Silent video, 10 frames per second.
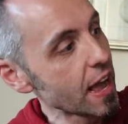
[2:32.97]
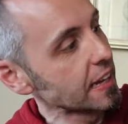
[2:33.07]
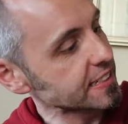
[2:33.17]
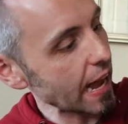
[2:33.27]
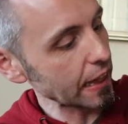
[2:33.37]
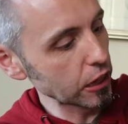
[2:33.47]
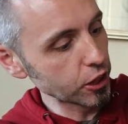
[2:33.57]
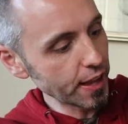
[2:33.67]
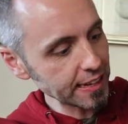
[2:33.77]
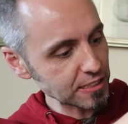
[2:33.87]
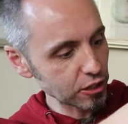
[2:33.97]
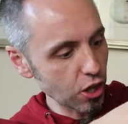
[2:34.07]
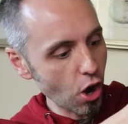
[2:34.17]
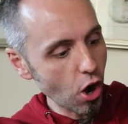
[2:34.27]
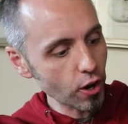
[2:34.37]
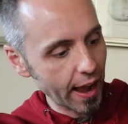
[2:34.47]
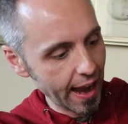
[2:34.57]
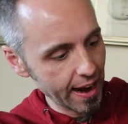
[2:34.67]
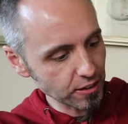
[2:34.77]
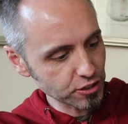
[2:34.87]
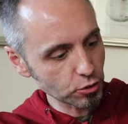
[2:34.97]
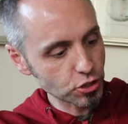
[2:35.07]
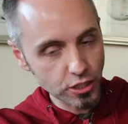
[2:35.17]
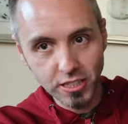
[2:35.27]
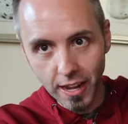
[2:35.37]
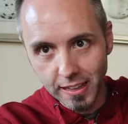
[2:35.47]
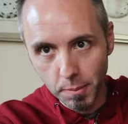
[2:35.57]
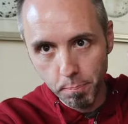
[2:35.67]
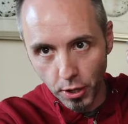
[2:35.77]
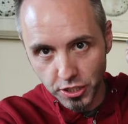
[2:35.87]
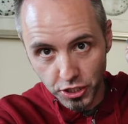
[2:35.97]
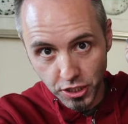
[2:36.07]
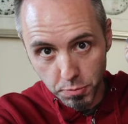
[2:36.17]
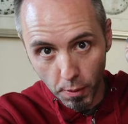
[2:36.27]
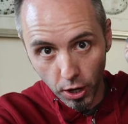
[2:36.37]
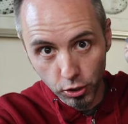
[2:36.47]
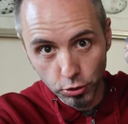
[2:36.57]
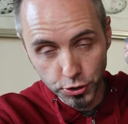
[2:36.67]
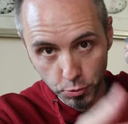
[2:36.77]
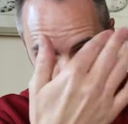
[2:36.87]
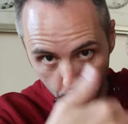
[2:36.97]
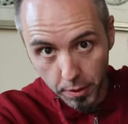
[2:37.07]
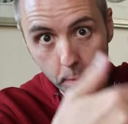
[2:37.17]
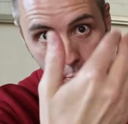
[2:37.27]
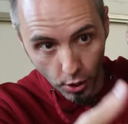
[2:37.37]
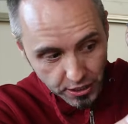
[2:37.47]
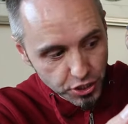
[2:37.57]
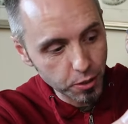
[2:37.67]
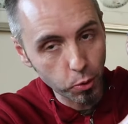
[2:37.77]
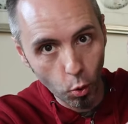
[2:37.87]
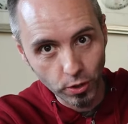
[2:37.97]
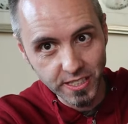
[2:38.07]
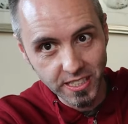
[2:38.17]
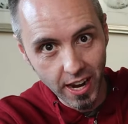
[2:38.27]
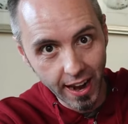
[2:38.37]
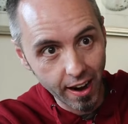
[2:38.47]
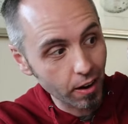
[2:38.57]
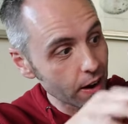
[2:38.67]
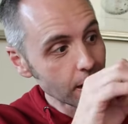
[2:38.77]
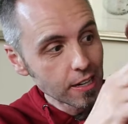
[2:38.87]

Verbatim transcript: It's got nice long hair, so just like the brush and sparkle, she'll be able to brush the horse's hair.